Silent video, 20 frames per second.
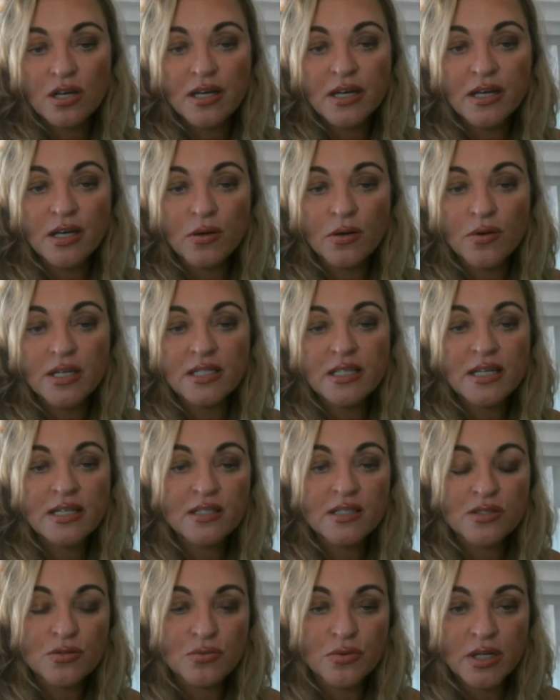you know, it,
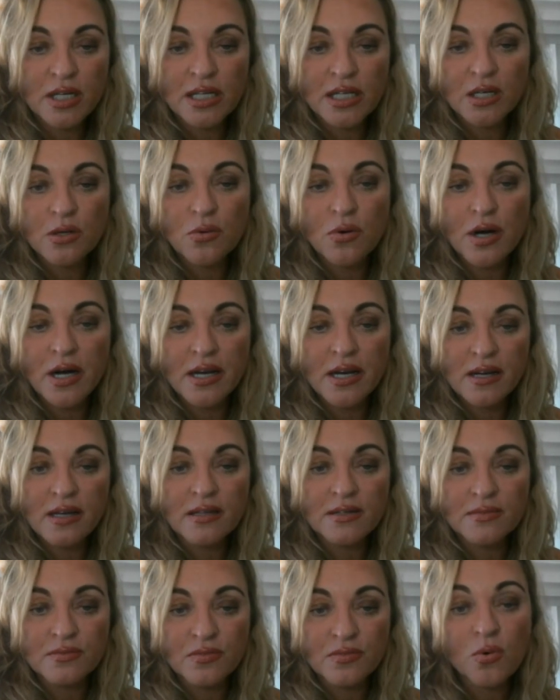it's really quite
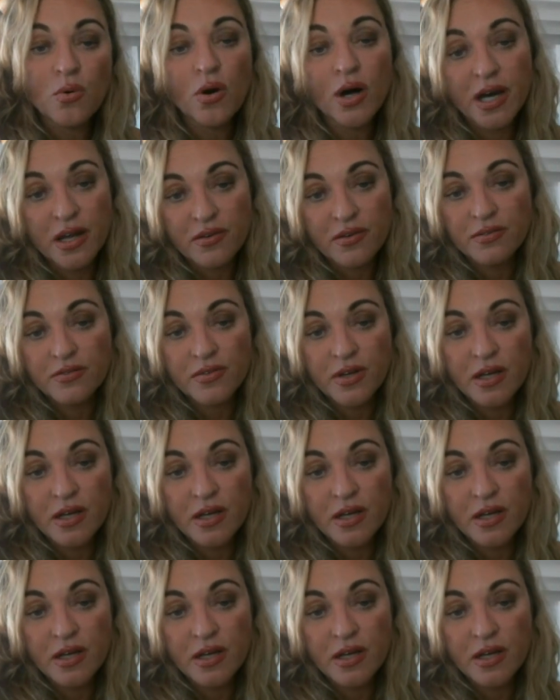a quite a,